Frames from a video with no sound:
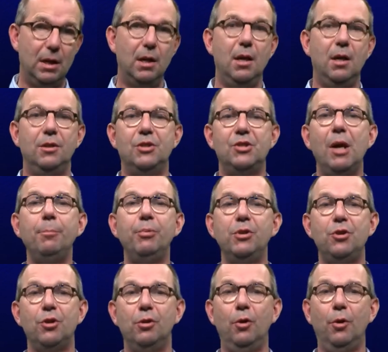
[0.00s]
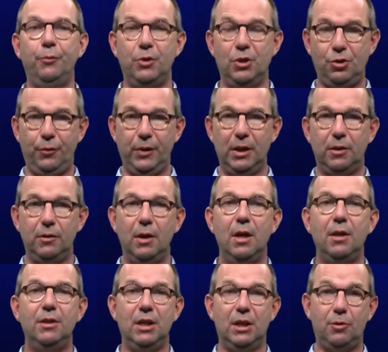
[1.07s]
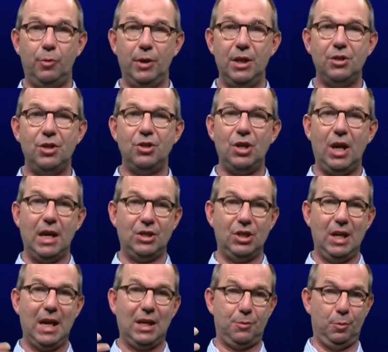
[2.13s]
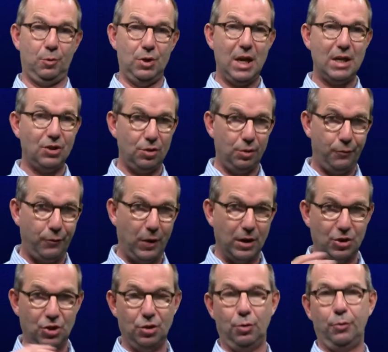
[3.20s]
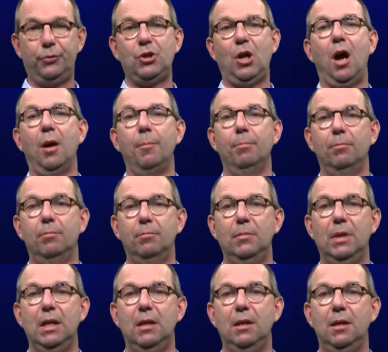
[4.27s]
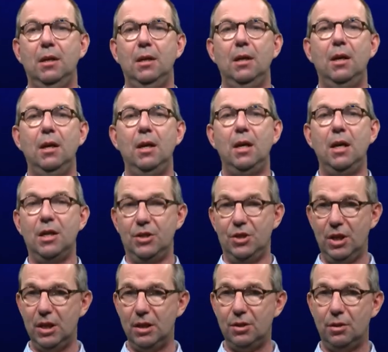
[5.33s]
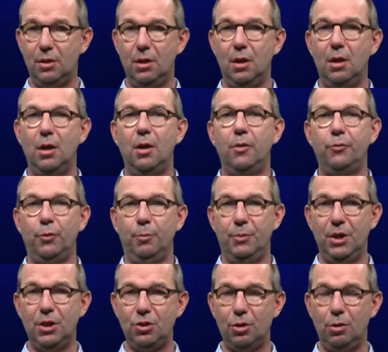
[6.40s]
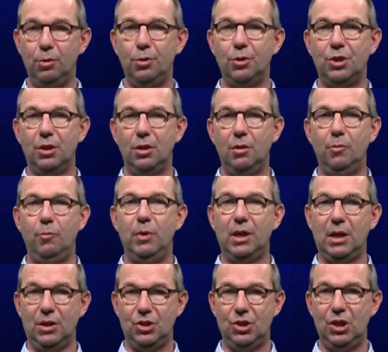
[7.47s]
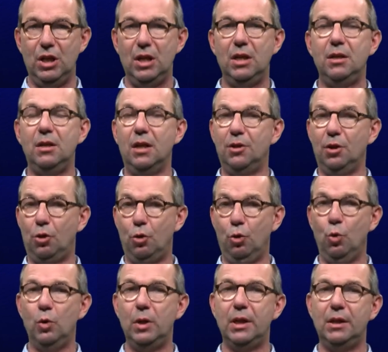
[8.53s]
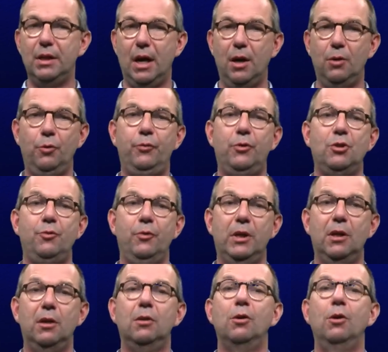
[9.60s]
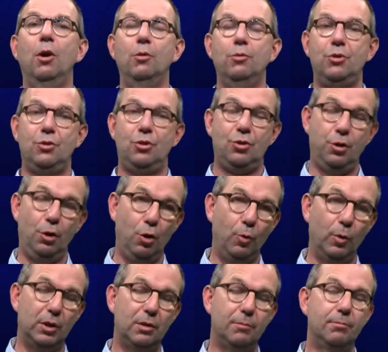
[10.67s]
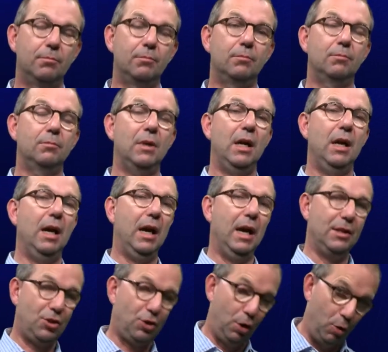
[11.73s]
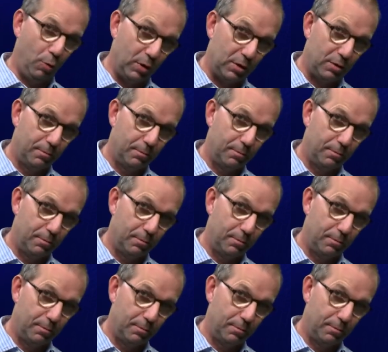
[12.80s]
The temperature of the sphere decreases as an exponential function of time. Indeed, from this solution we can see that the cooling down of the sphere goes slower and slower.